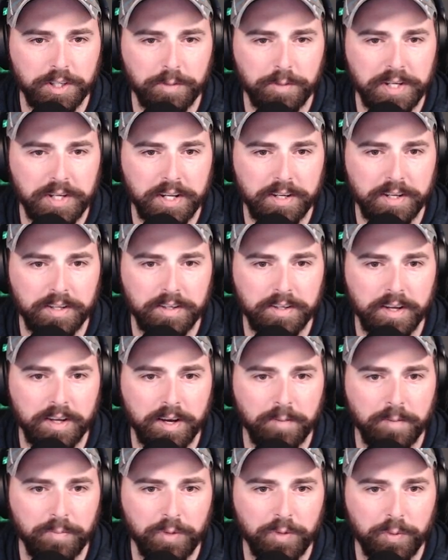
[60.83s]
we didn't
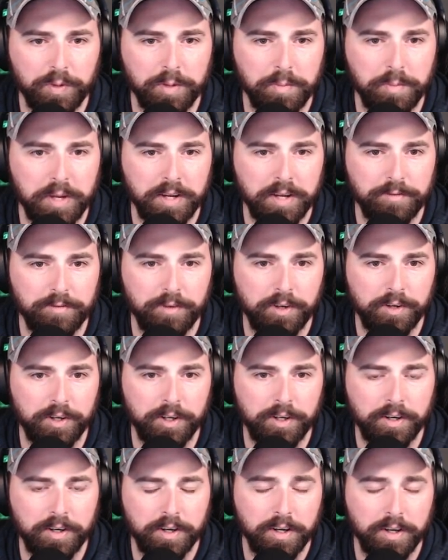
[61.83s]
um, would have made it
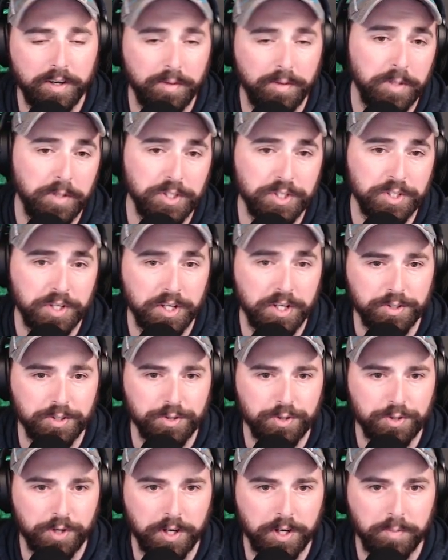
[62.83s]
for a much
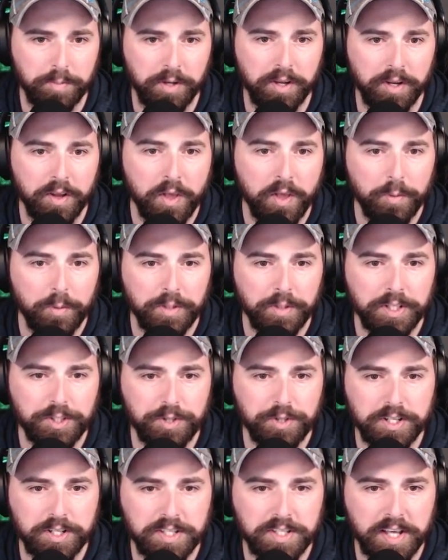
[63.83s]
nicer trade but we did
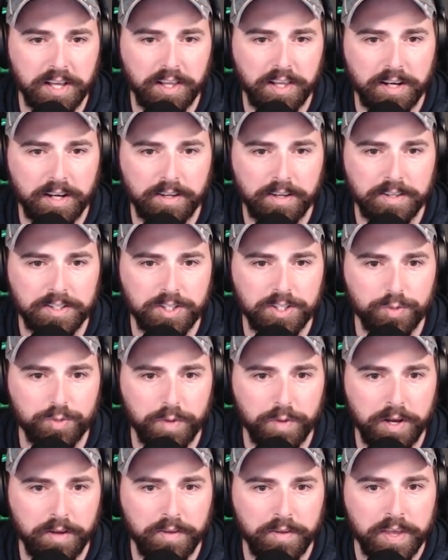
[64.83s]
try to scale out of this as
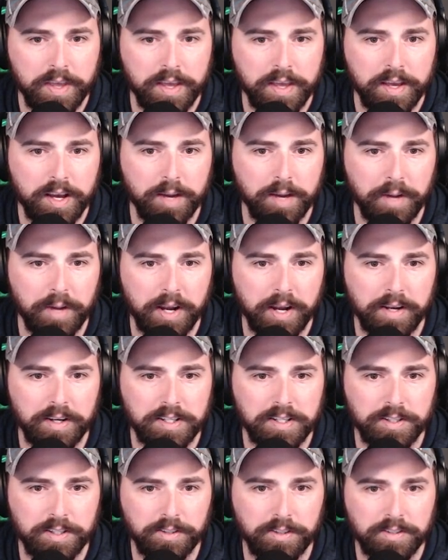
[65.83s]
well um, got a
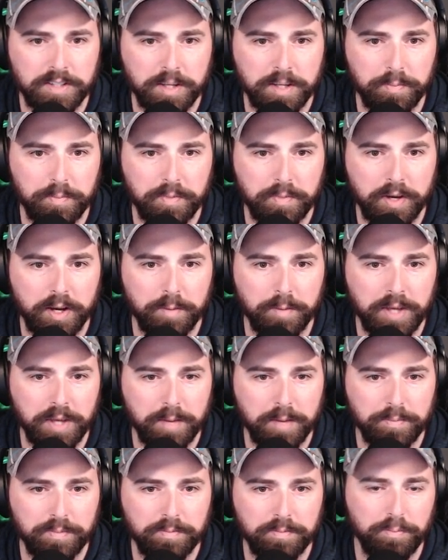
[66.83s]
nice little dip um,
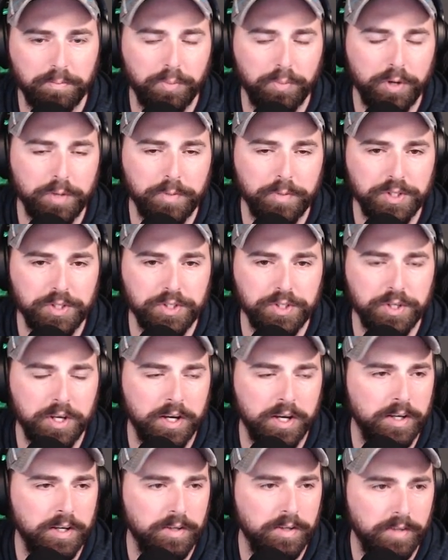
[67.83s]
kept pretty much
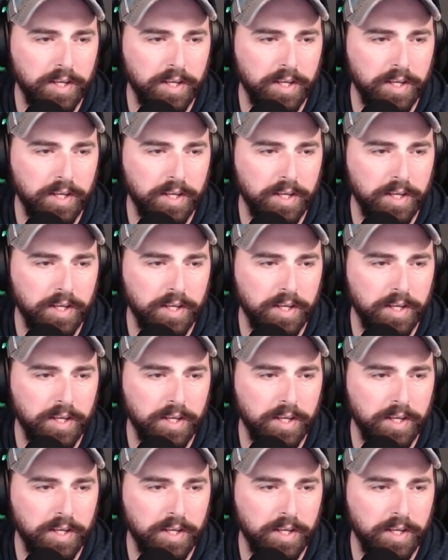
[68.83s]
uh,